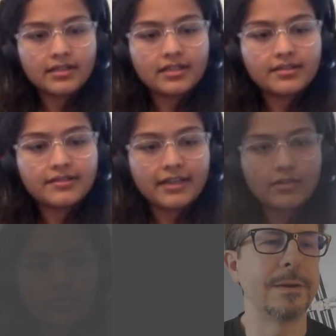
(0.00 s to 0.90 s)
Network.
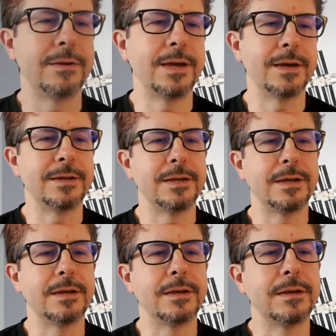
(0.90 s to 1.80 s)
Yeah.
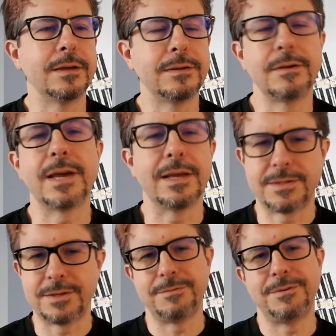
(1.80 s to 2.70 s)
Okay.
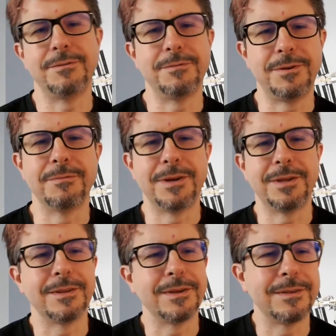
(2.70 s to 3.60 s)
So you're
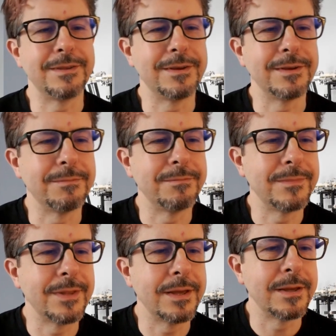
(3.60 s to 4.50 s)
reading
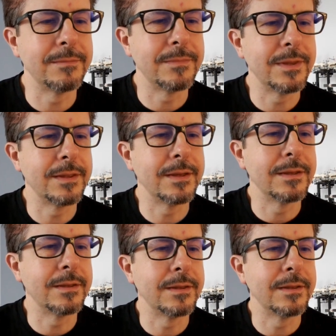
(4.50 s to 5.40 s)
um,
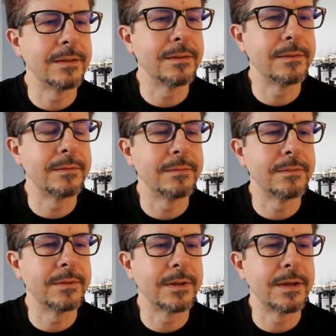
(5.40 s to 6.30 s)

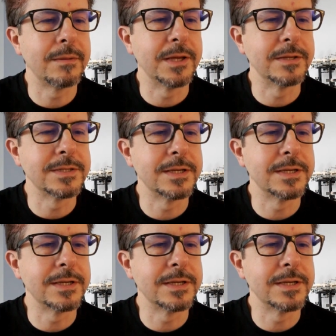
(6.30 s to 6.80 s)
the comment.